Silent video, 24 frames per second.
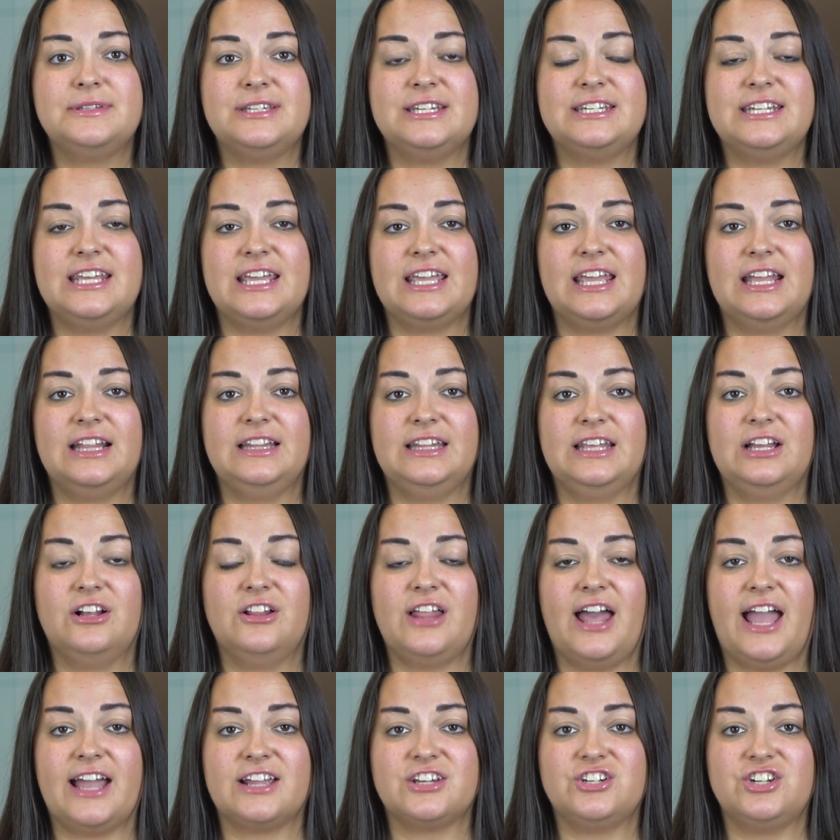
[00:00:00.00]
to taking
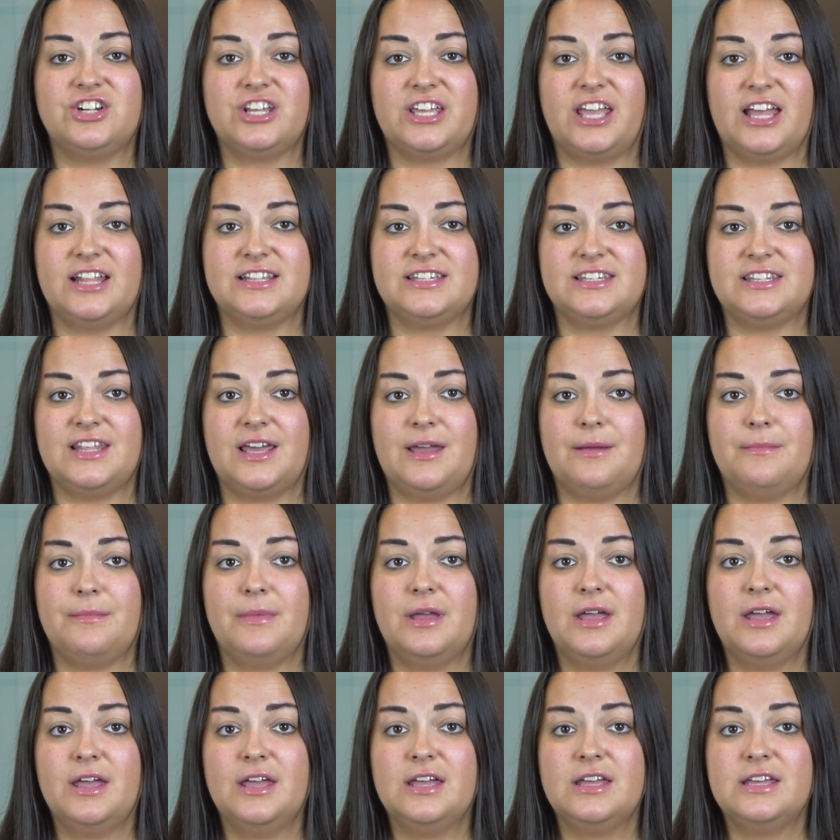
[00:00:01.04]
legal action against them,
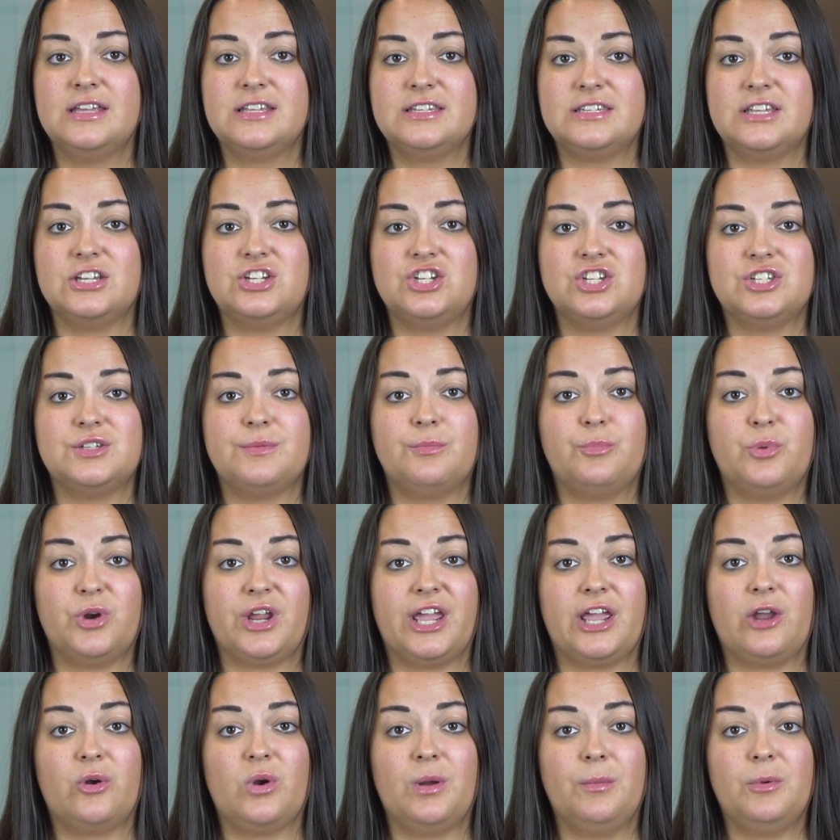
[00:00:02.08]
such as
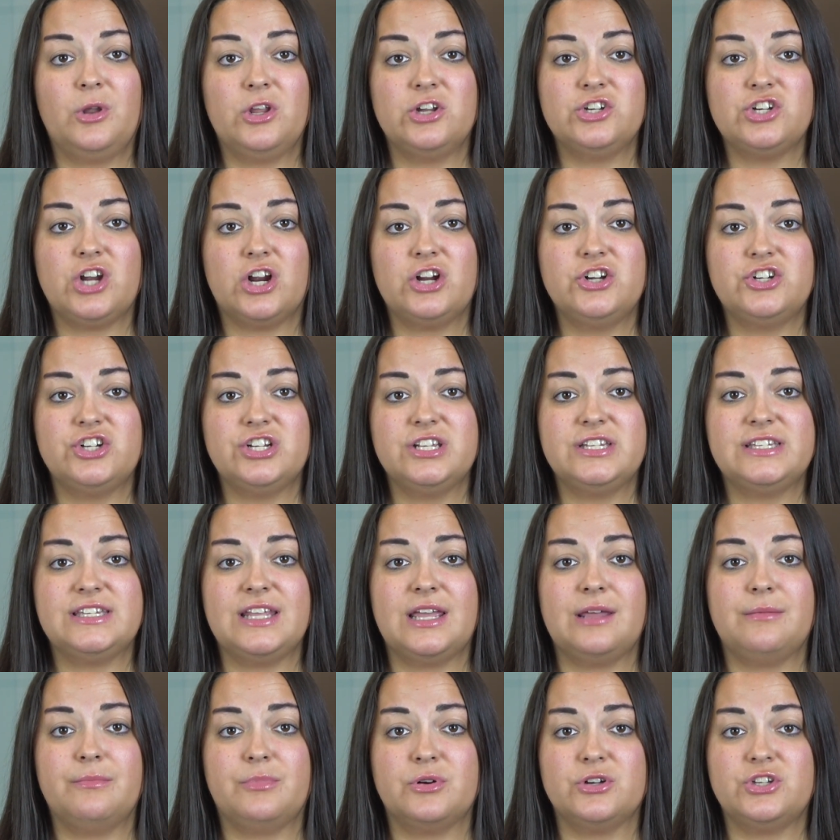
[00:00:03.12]
bringing criminal charges
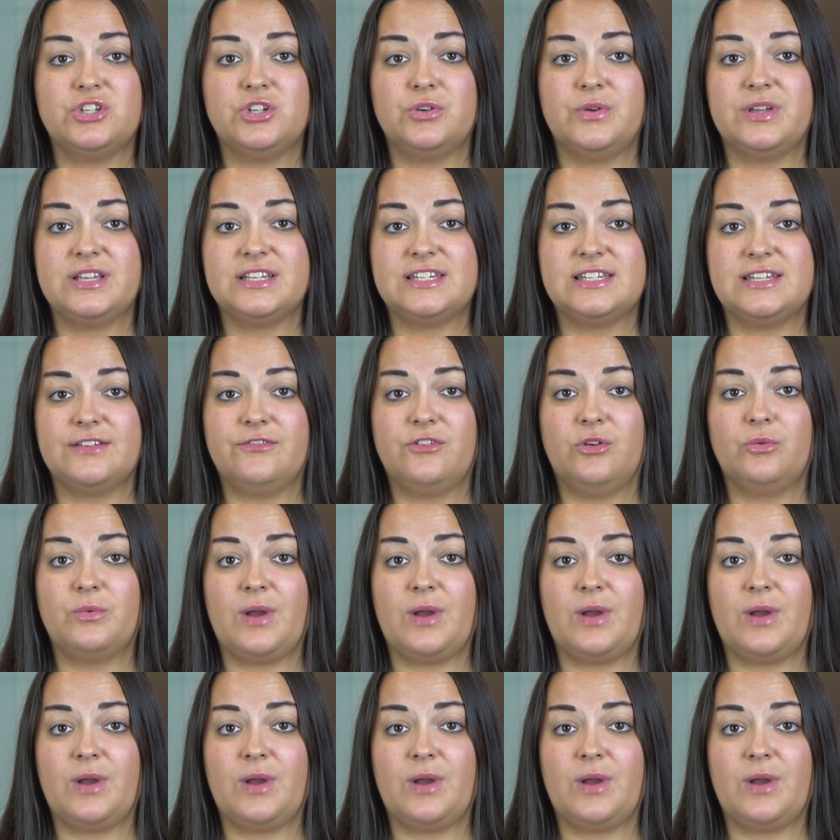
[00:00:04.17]
and pursuing civil